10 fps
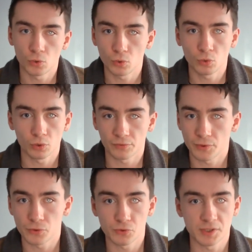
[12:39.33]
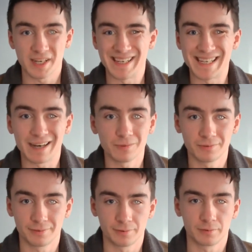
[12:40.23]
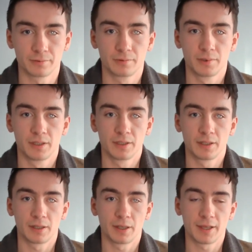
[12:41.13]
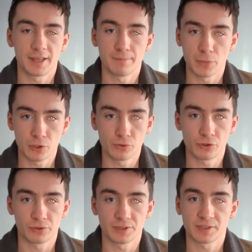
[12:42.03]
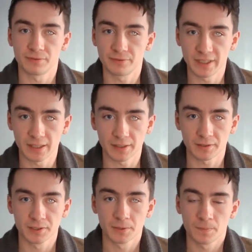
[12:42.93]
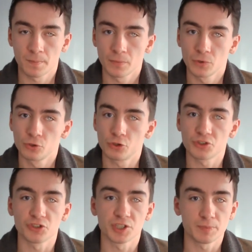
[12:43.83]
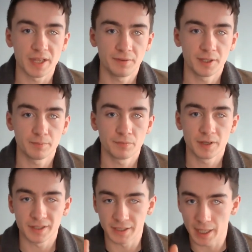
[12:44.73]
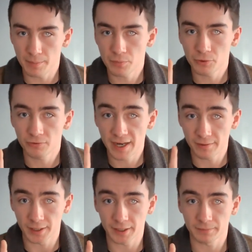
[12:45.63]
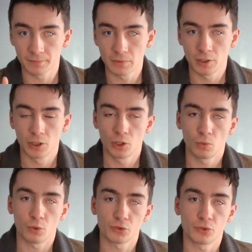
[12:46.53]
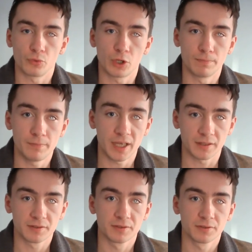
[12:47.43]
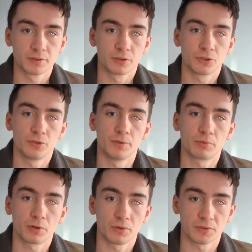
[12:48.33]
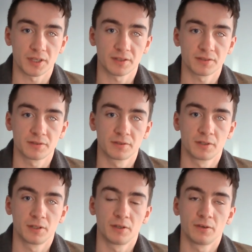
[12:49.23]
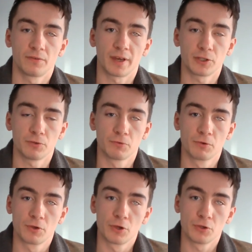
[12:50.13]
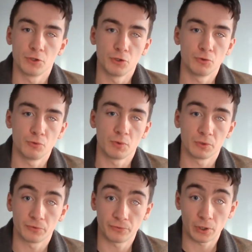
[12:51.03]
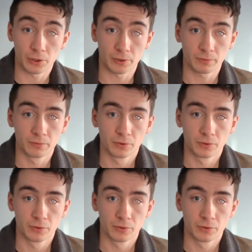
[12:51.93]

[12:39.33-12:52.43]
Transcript: all of those doubtful emotions and feelings. Just suspend them temporarily, whilst you commit to the process that you will follow